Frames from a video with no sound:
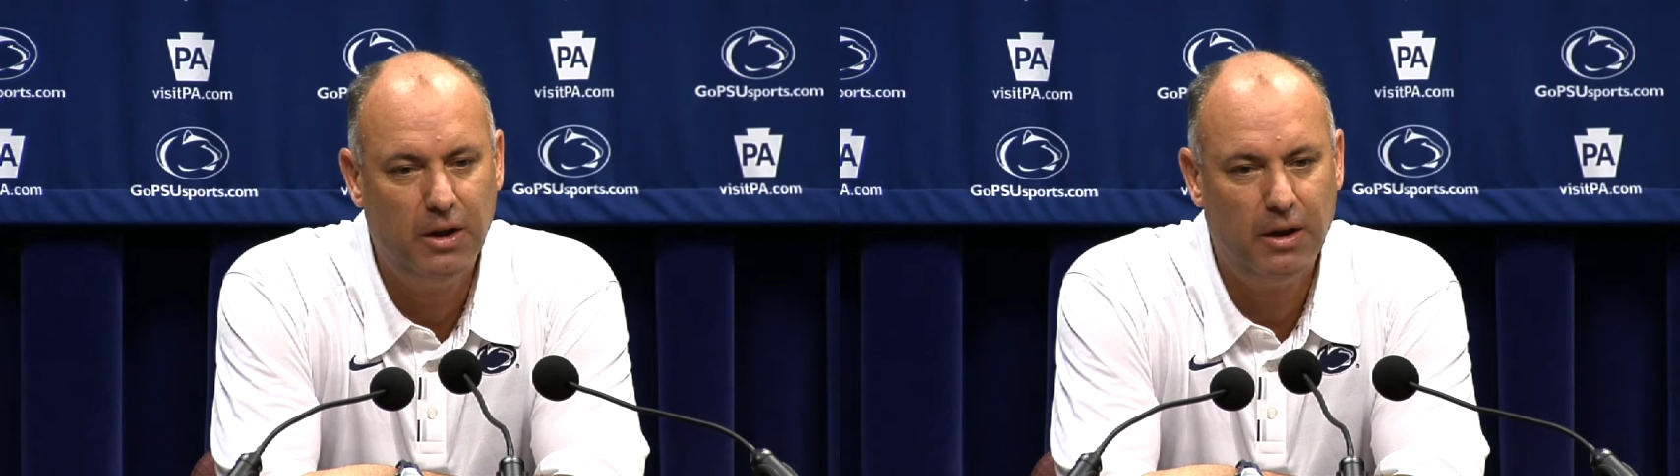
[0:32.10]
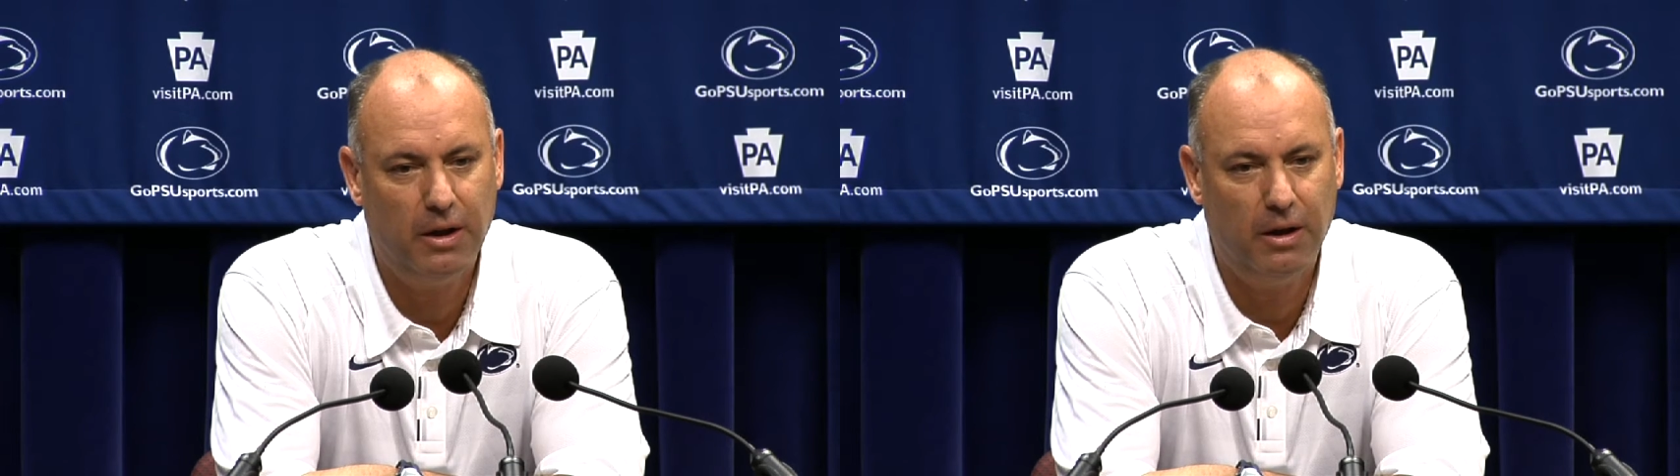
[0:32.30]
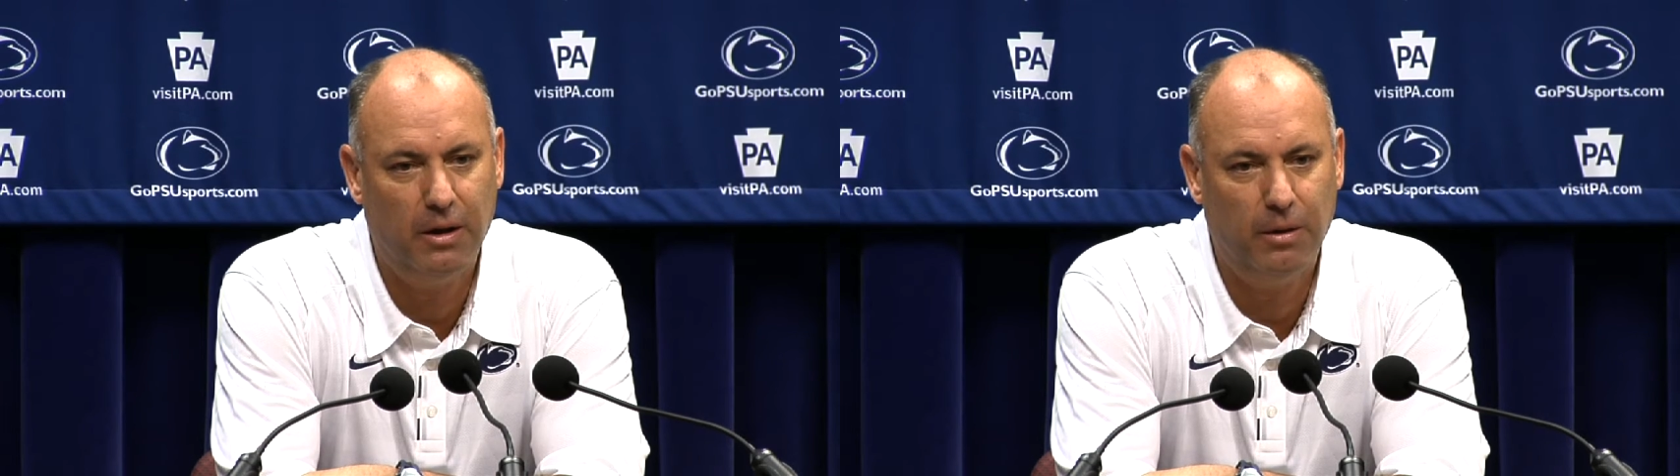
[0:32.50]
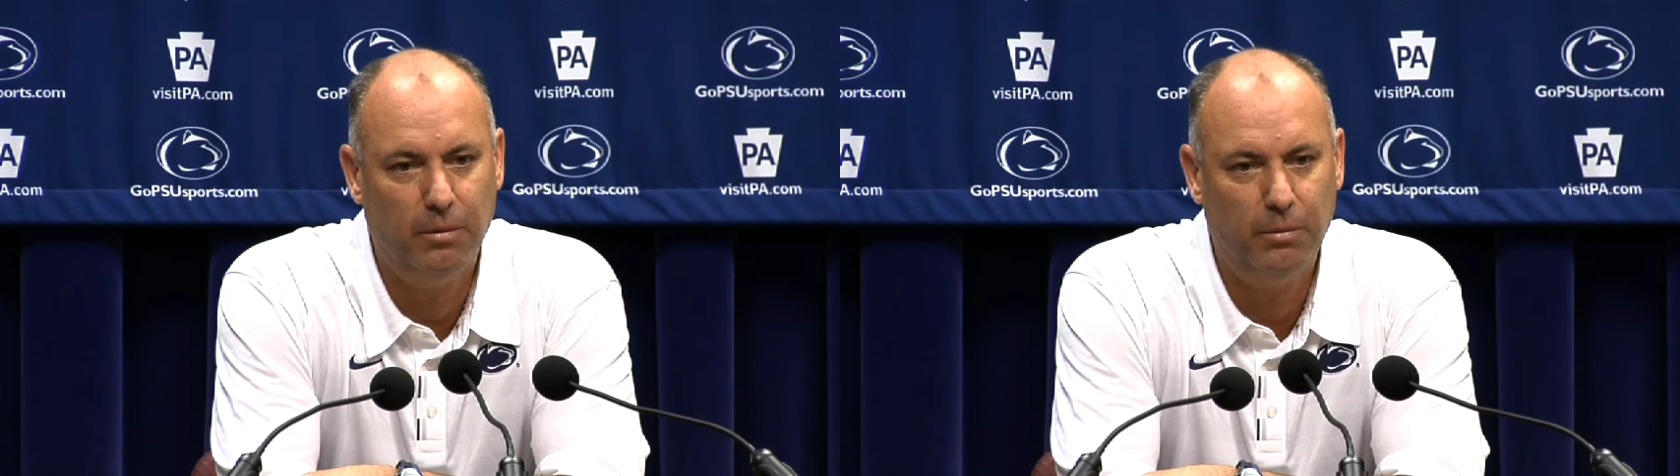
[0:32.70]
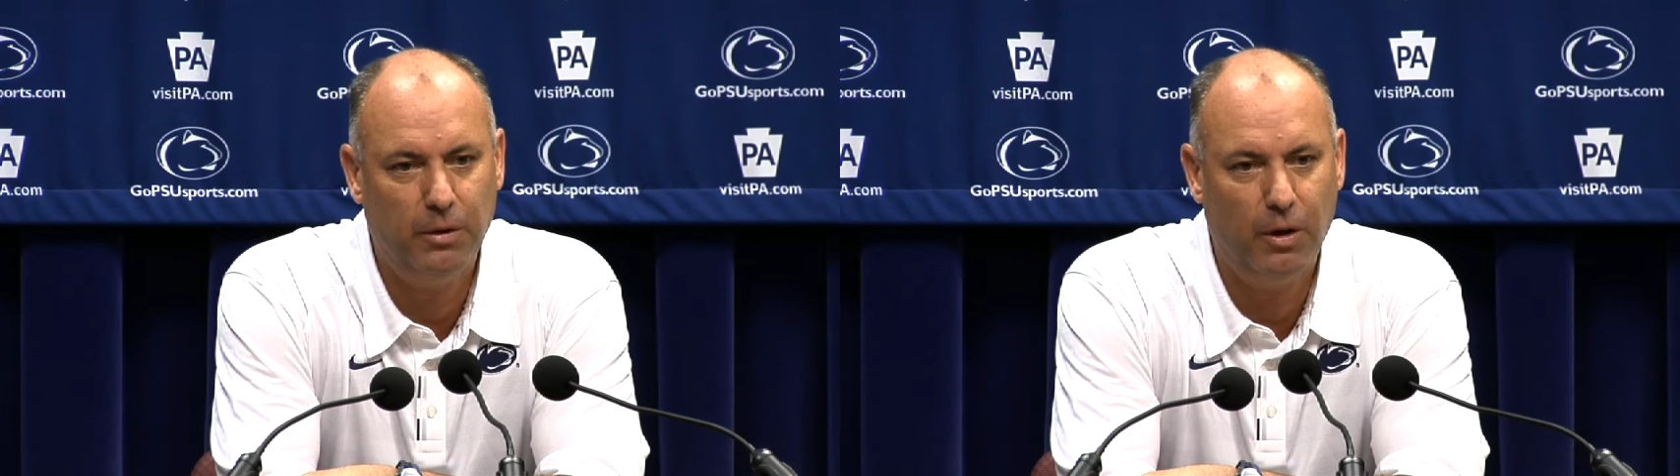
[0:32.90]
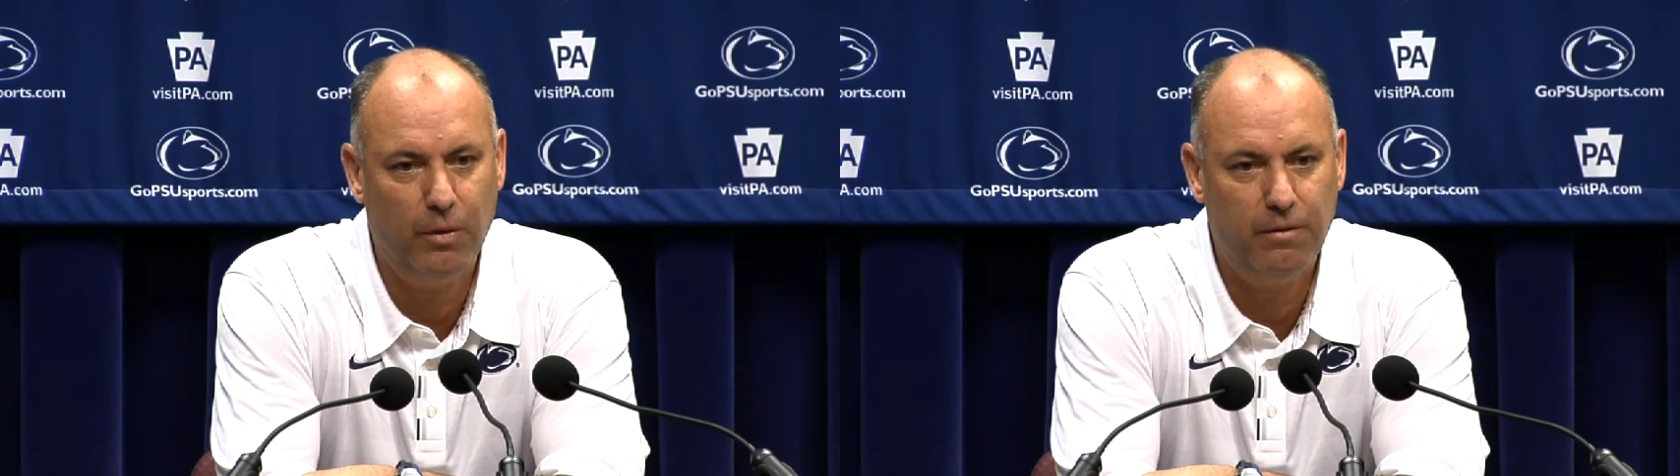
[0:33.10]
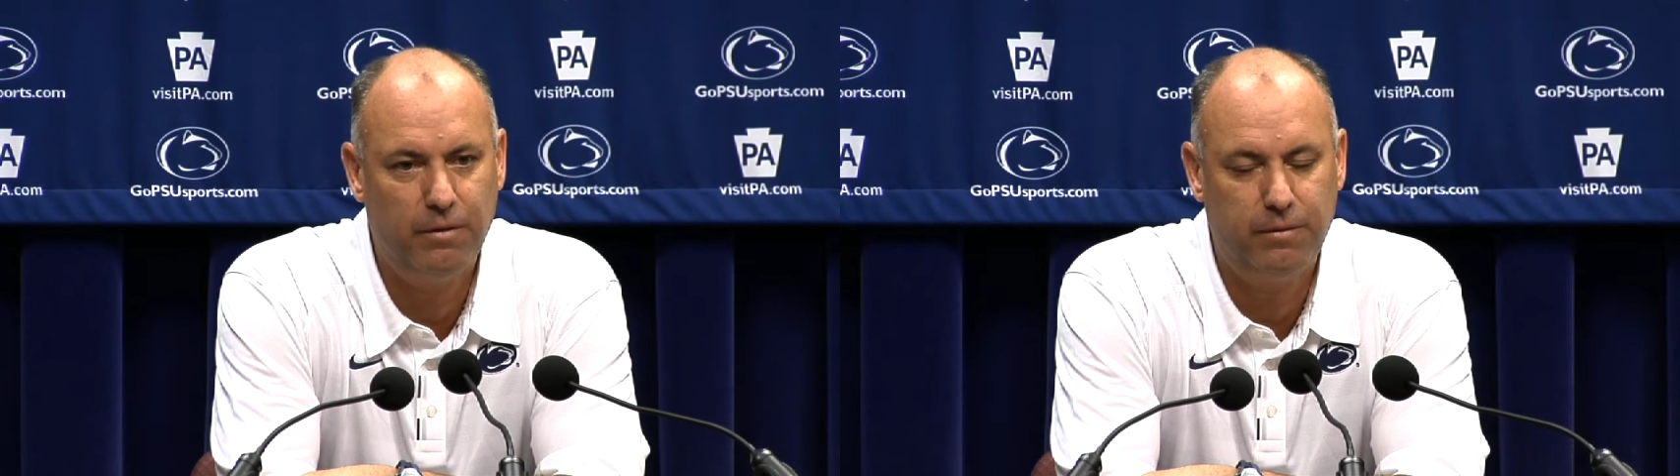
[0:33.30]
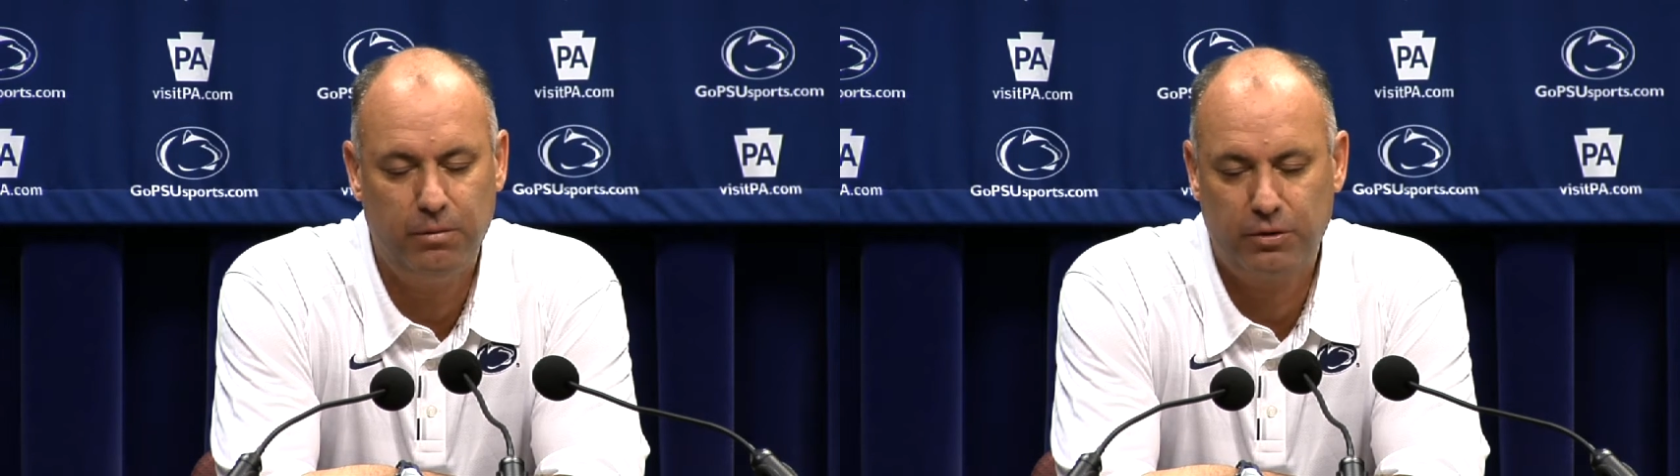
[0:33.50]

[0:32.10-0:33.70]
Uh, you know, we've